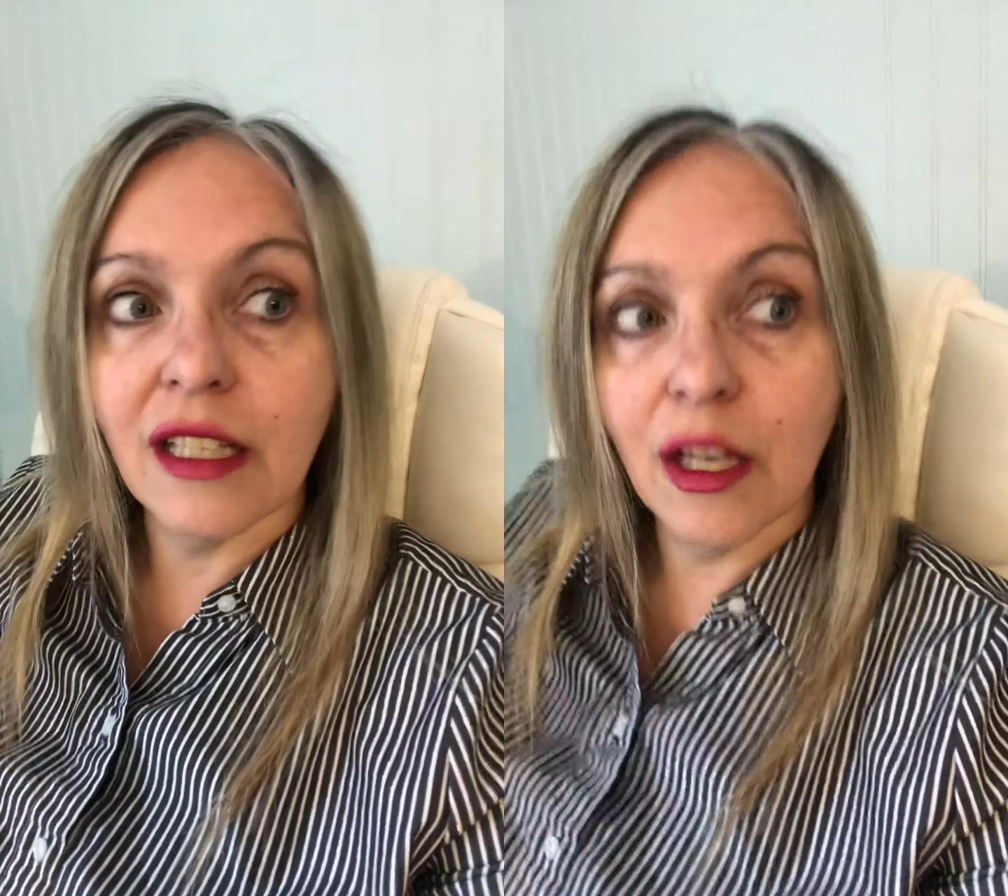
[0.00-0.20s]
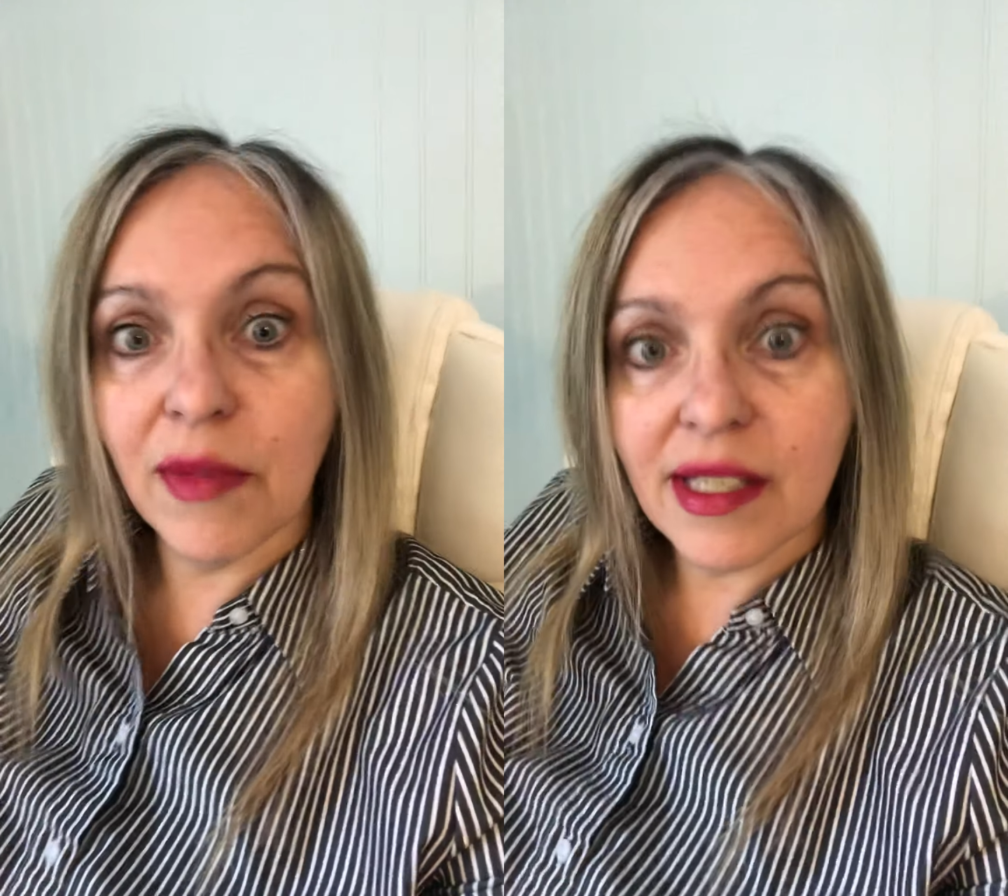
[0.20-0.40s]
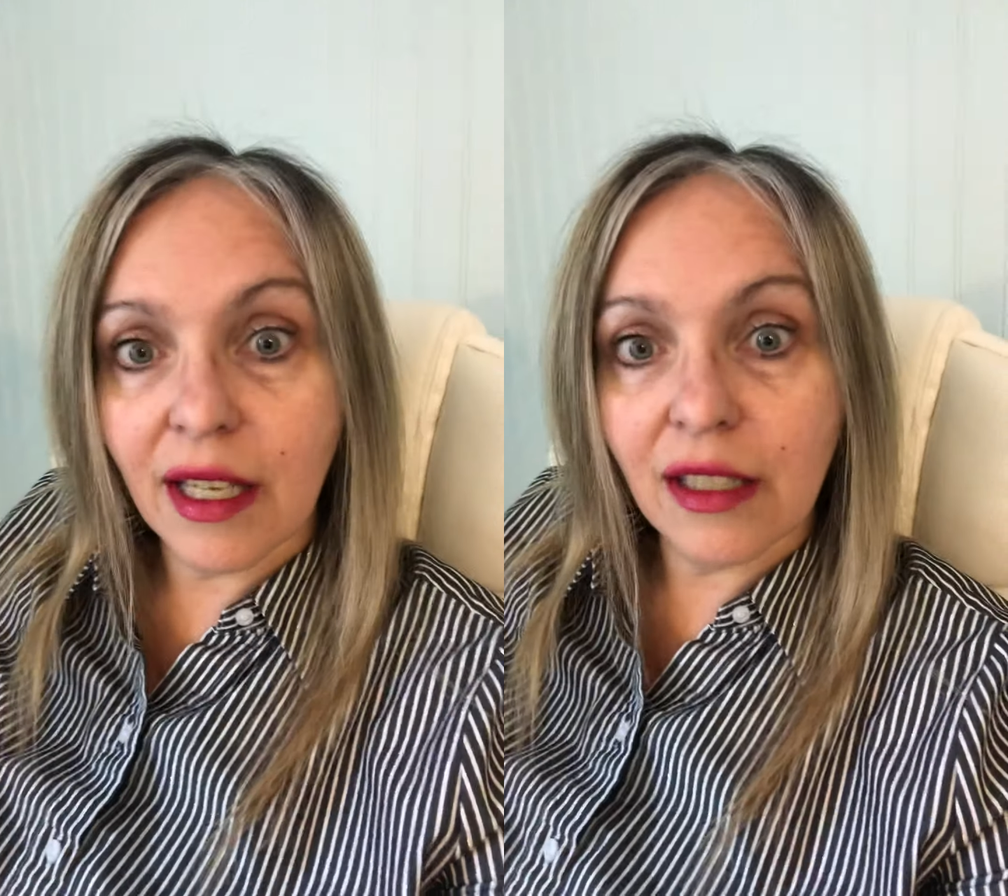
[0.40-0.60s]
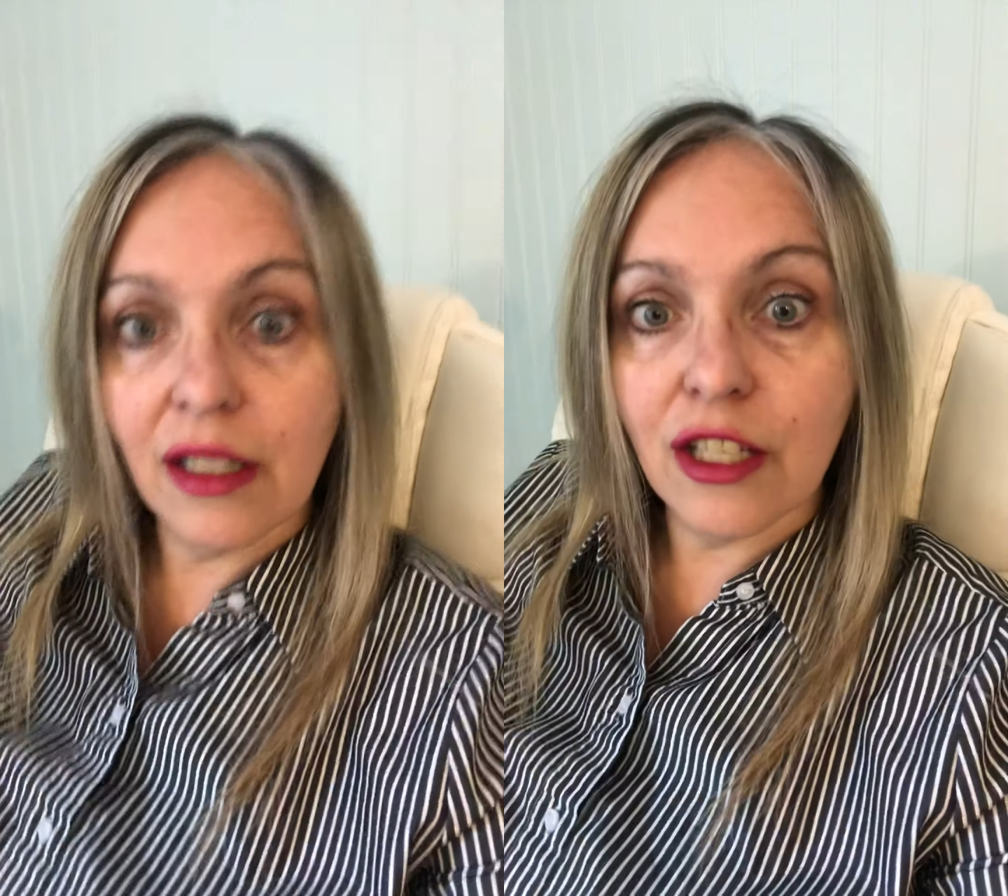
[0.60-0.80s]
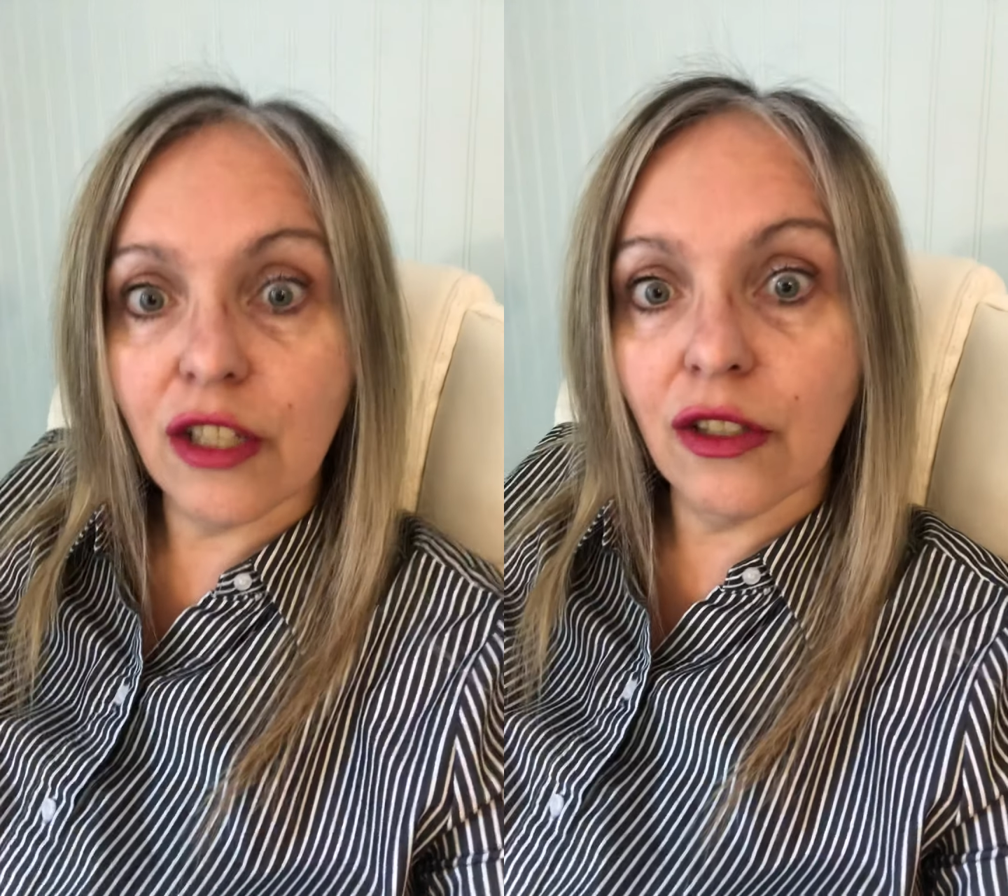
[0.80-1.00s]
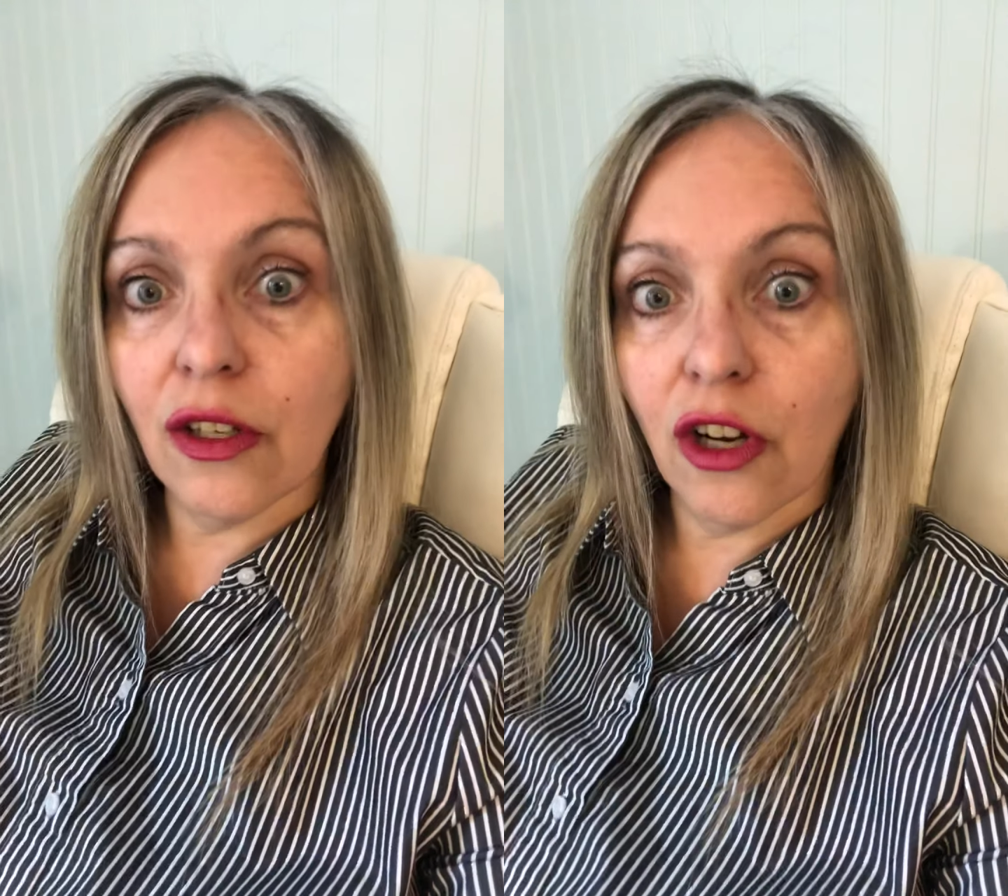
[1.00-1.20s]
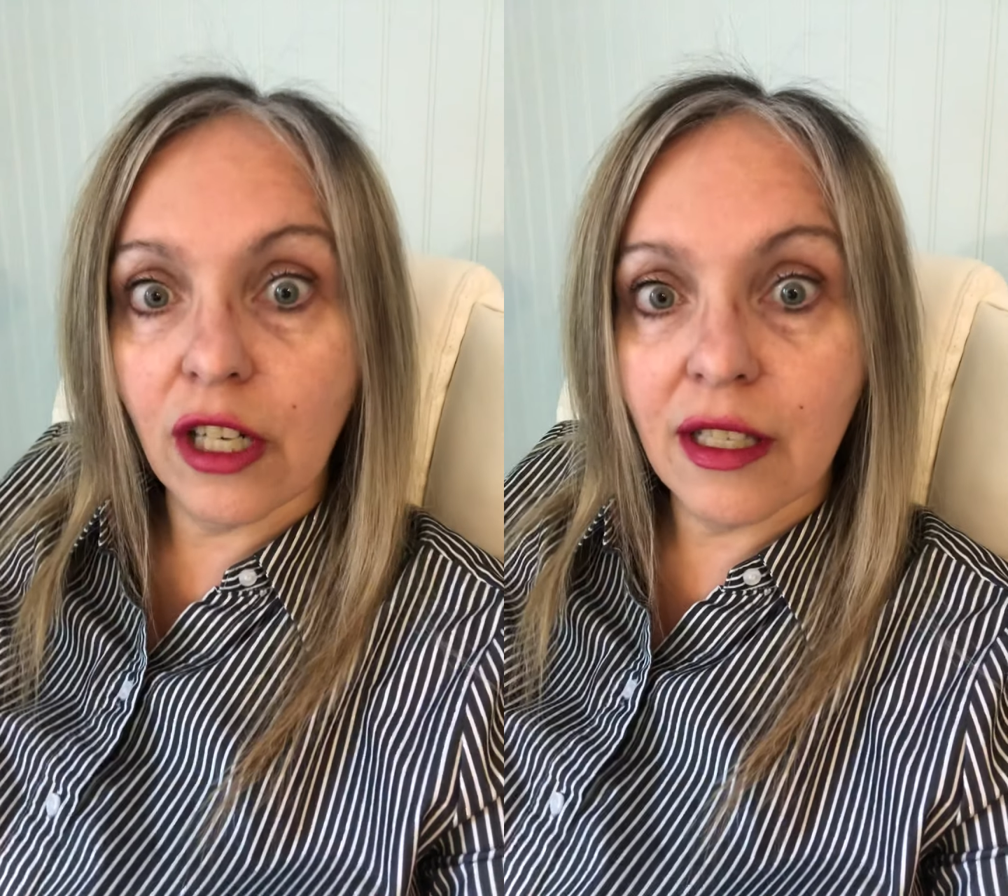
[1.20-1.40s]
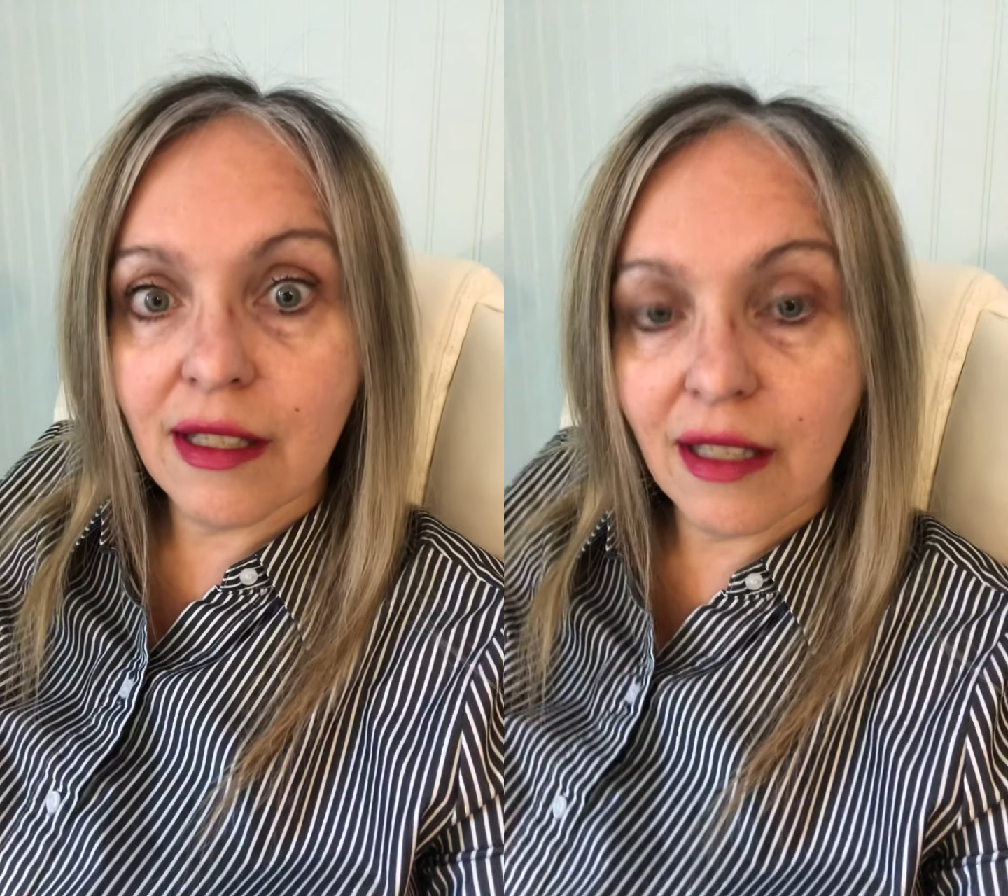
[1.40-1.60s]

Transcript: am a psychological artist,